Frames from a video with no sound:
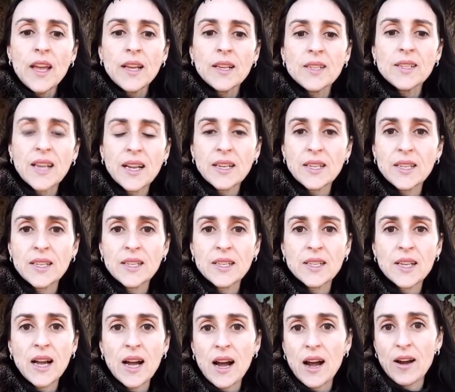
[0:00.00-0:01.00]

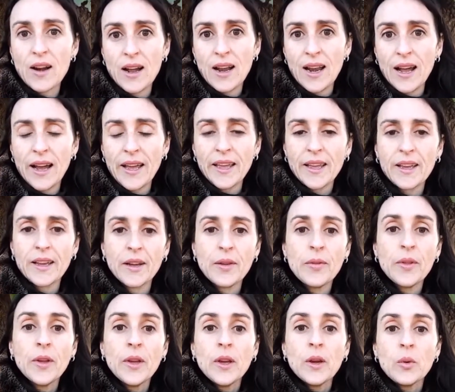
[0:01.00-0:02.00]
Sexes are alike.
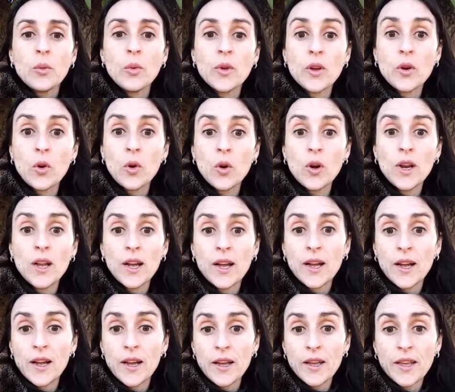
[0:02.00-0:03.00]
We call
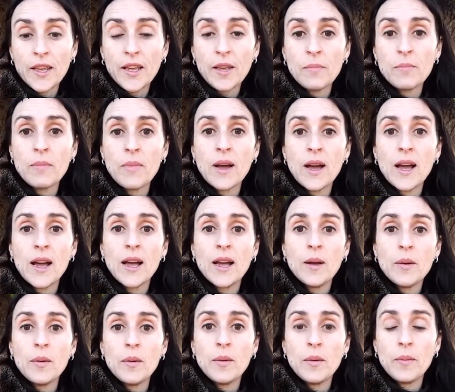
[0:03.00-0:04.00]
him
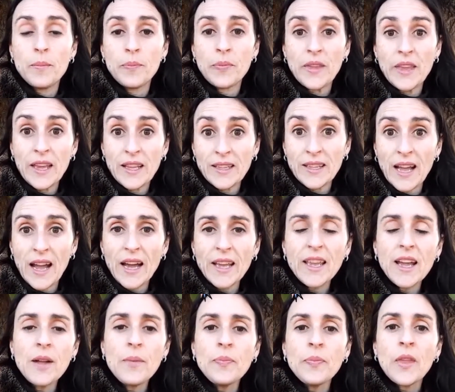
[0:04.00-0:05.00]

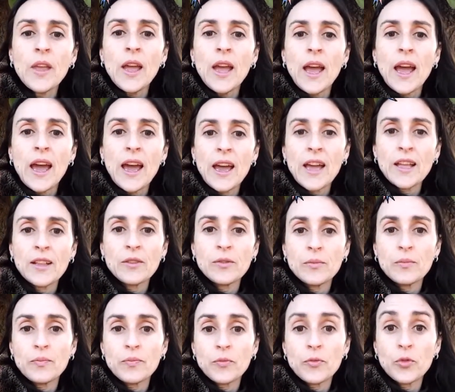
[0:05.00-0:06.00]
Ghiandaia,
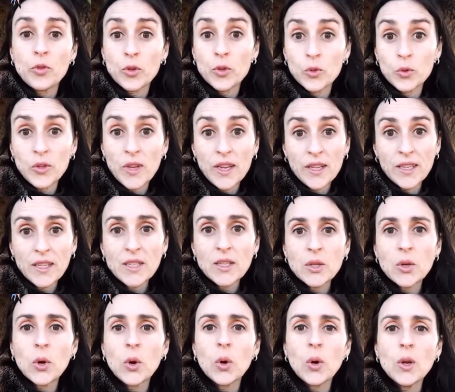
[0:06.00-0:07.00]
and for today
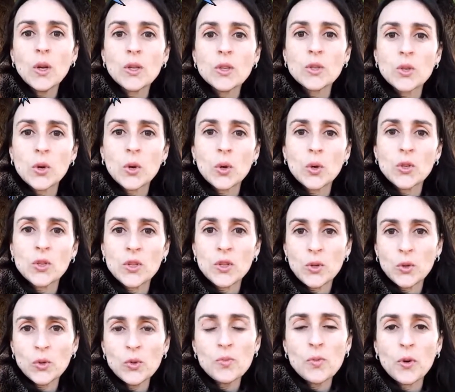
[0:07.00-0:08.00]
that's all, so see
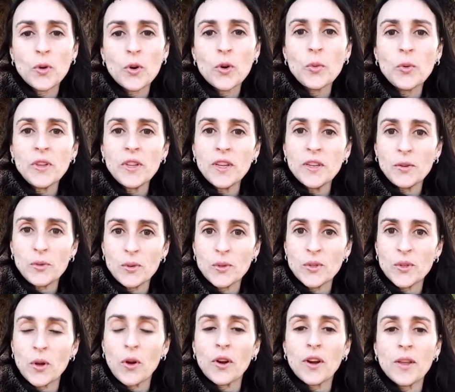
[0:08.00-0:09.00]
you tomorrow with a new
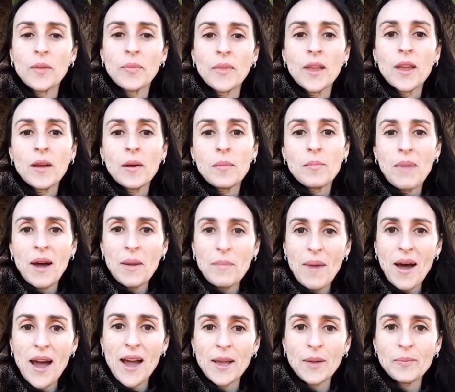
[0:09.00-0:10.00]
story. Bye
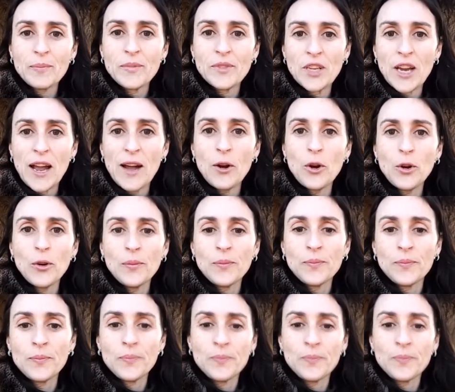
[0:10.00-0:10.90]
bye, ciao!